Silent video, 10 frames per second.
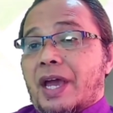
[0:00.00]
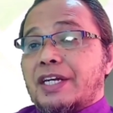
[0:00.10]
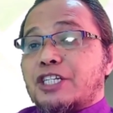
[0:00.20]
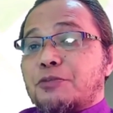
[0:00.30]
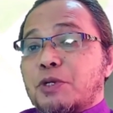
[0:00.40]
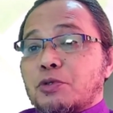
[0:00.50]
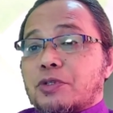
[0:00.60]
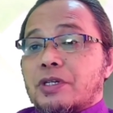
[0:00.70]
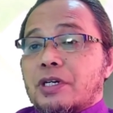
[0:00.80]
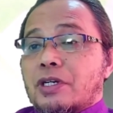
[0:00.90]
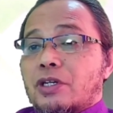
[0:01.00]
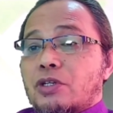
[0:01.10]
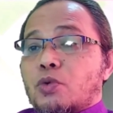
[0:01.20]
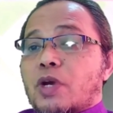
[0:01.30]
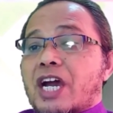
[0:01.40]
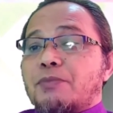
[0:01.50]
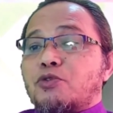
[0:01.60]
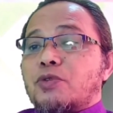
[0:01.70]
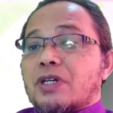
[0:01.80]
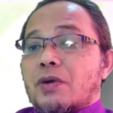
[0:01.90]
and disputes to
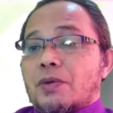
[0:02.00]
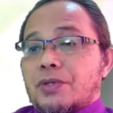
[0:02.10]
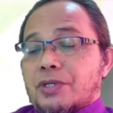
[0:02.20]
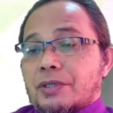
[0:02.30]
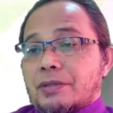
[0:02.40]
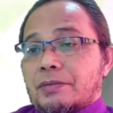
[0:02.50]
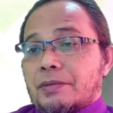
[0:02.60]
come to the conclusion.